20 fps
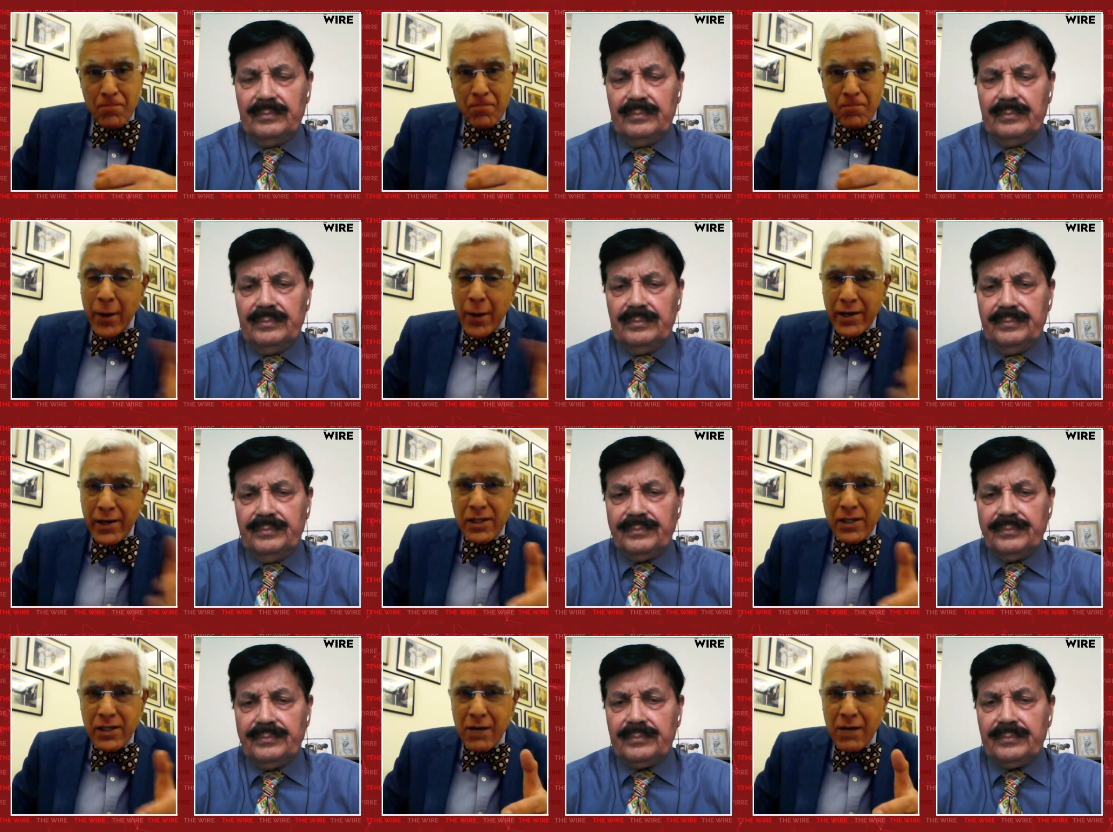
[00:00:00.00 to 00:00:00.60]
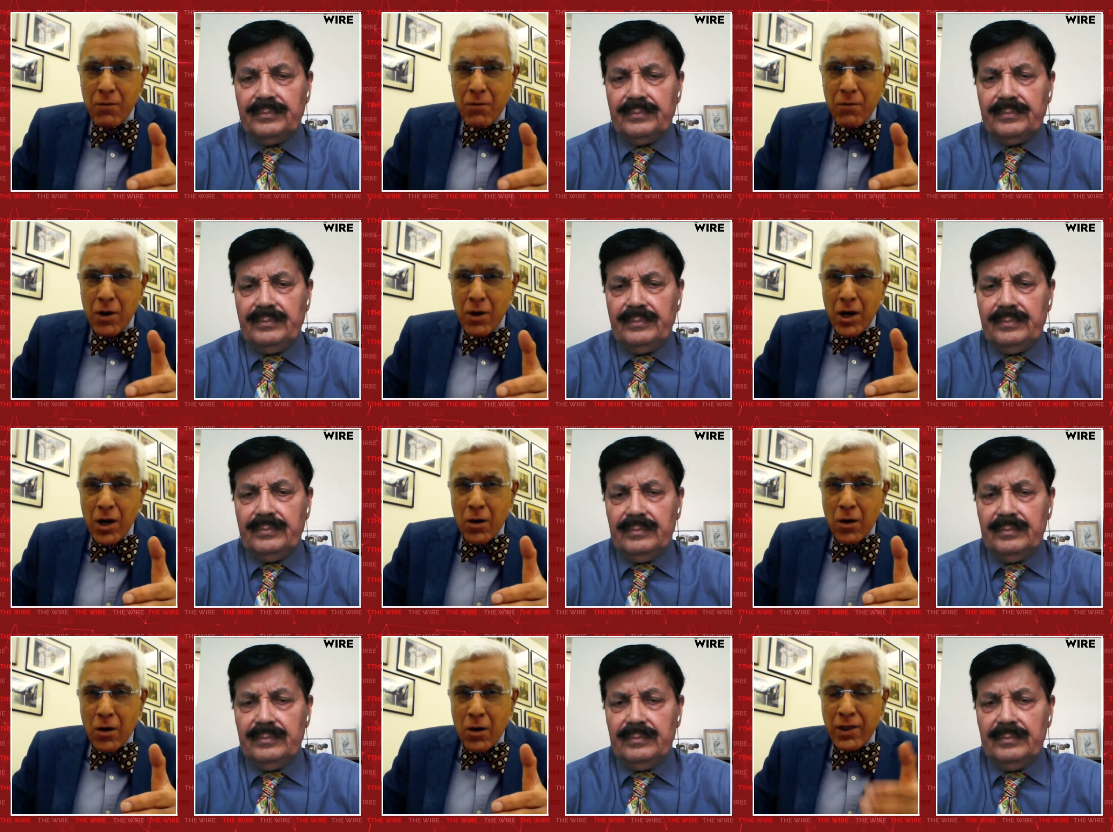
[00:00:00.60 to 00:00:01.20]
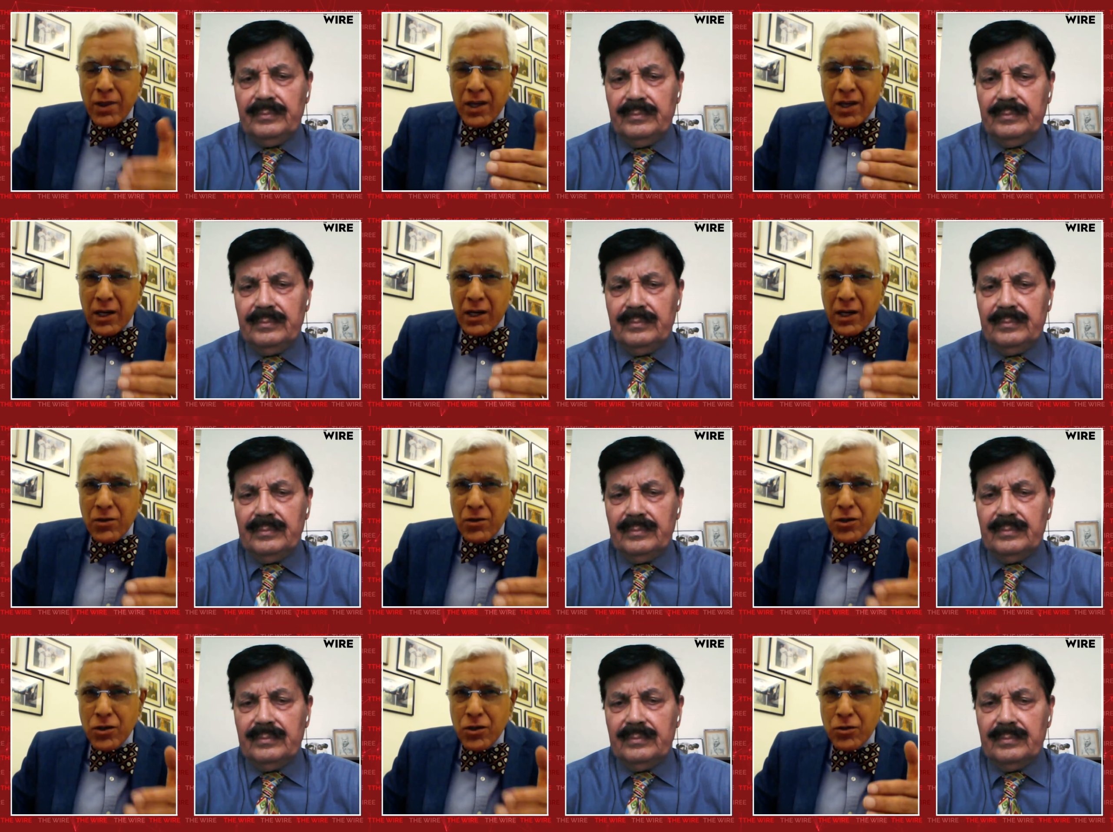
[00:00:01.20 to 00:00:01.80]
Speaker 1: Now, at a time when the
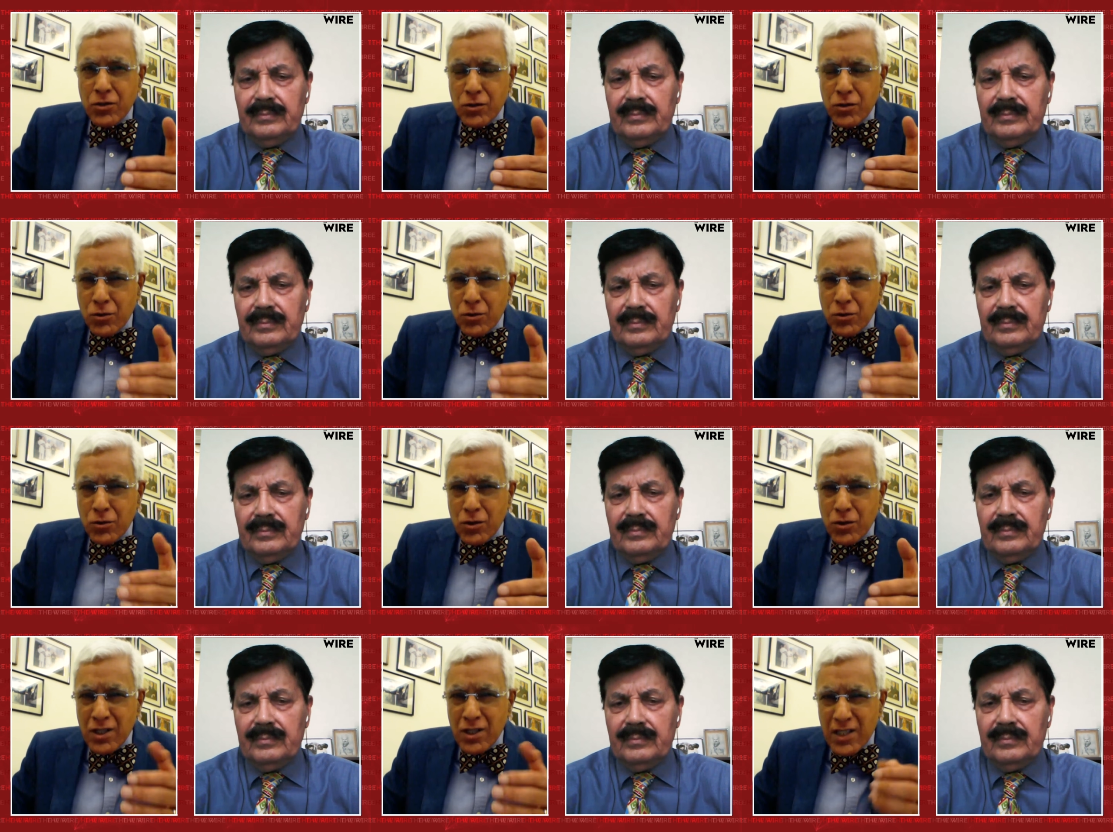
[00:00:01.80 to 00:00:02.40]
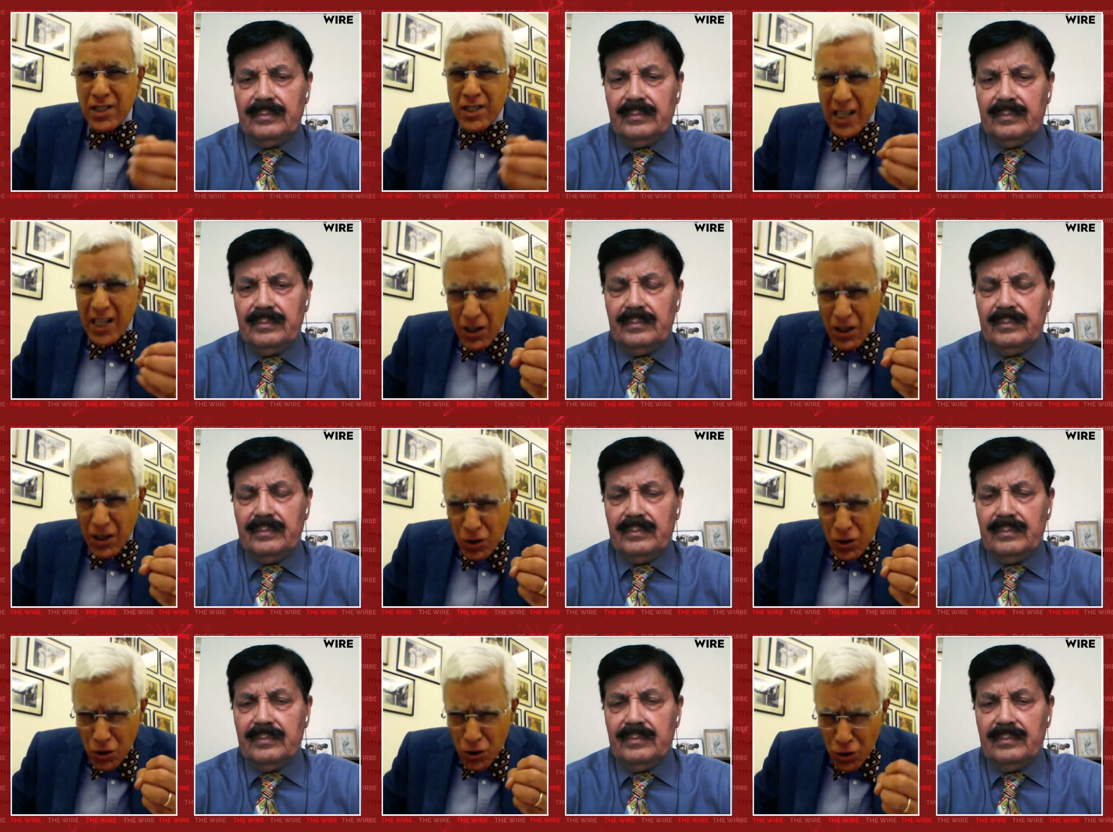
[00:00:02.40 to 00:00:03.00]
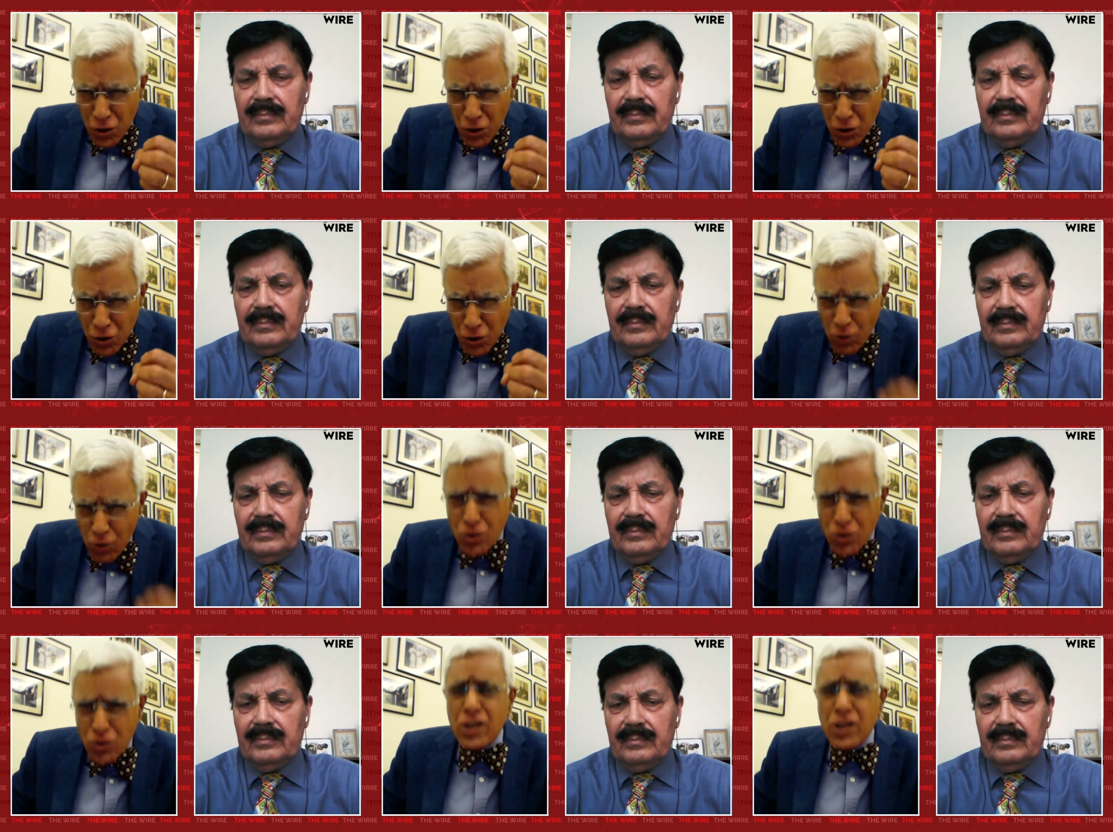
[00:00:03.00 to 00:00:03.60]
country's resources are
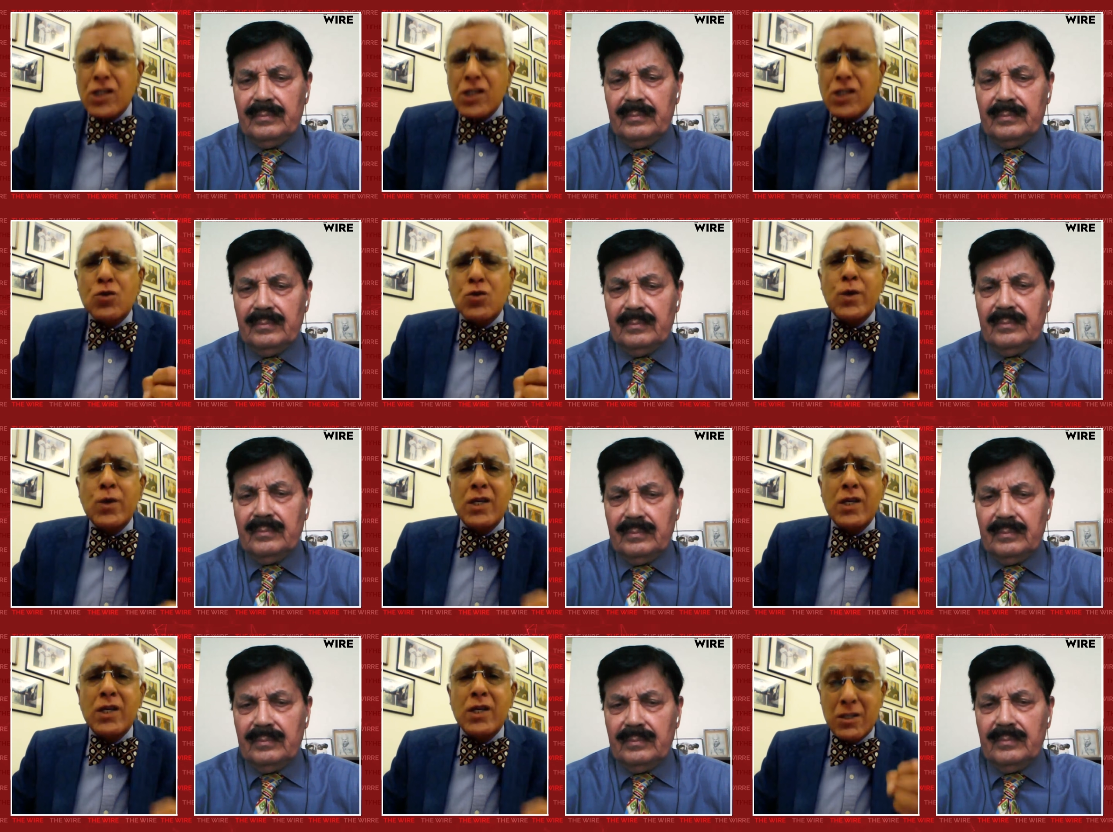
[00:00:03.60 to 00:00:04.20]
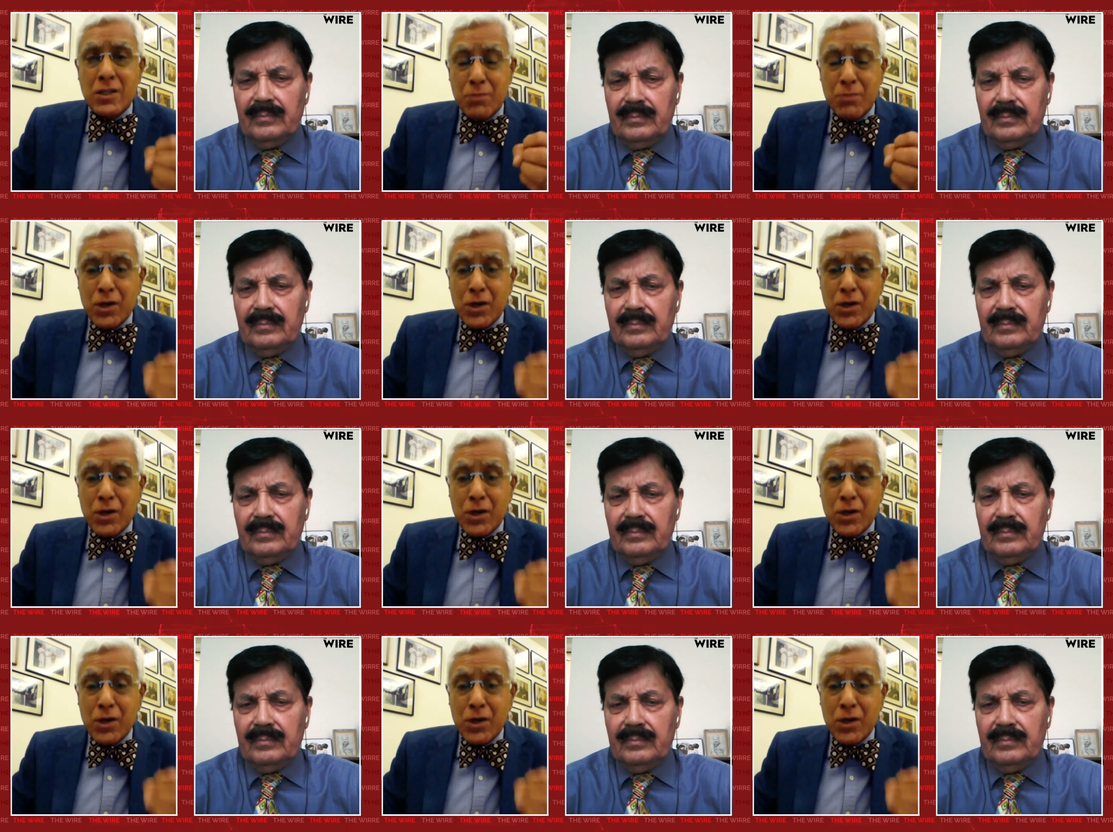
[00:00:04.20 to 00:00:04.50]
totally squeezed